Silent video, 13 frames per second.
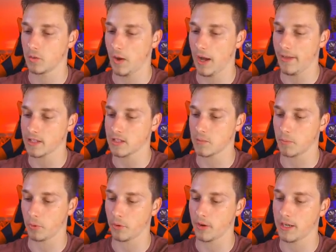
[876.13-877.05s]
Wow, that's some
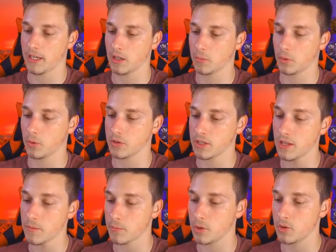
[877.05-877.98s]
pretty good pulls.
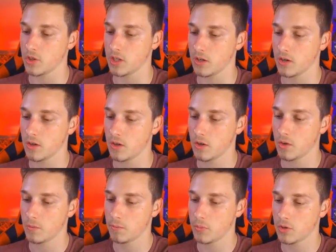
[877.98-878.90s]
Another Bujin
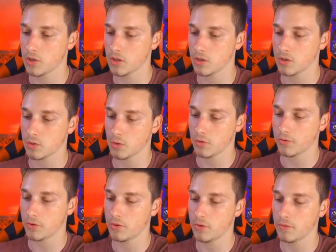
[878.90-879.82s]

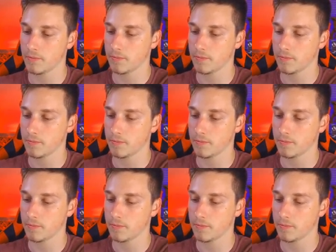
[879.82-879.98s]
Torfoon.